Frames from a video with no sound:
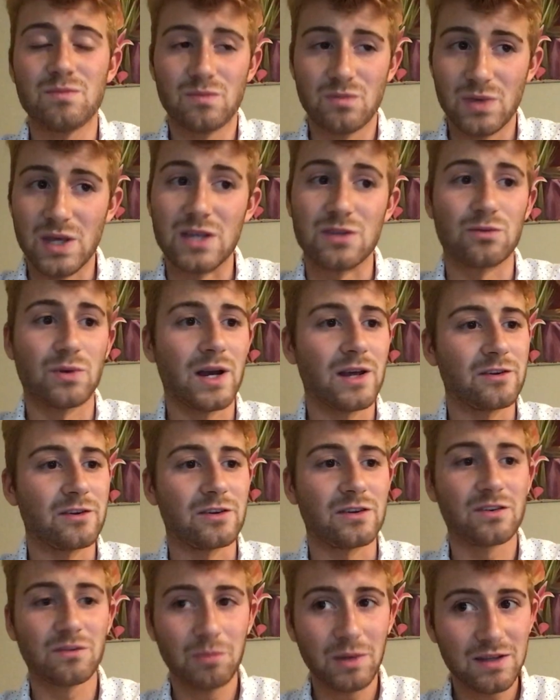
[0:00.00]
is rather
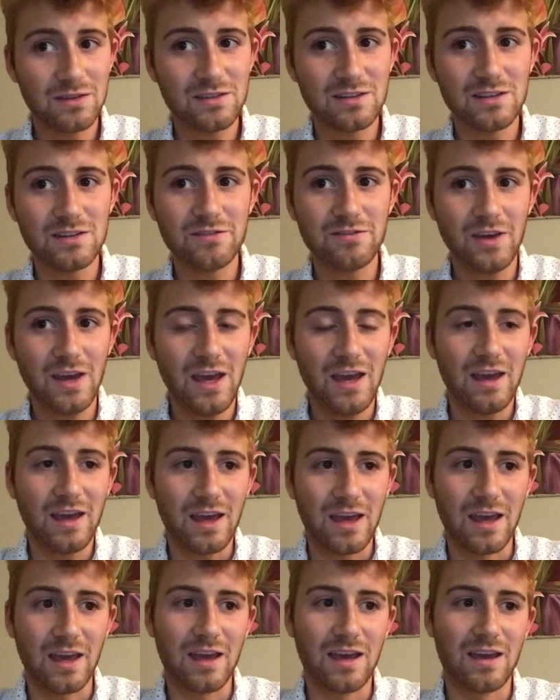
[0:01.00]
expensive
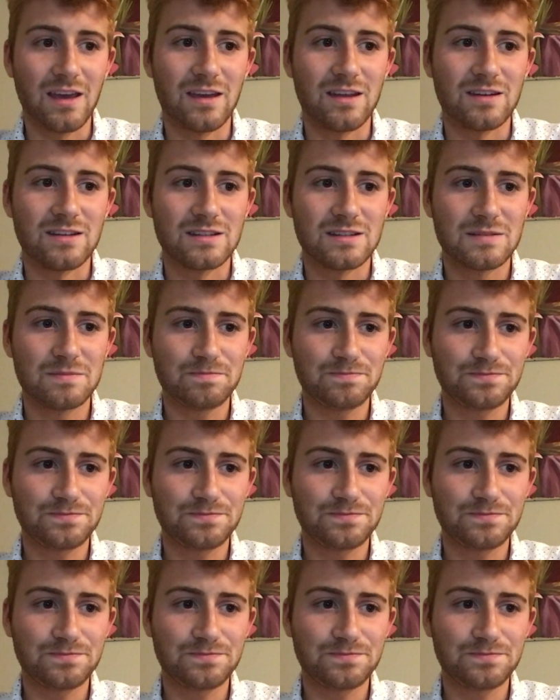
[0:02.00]
and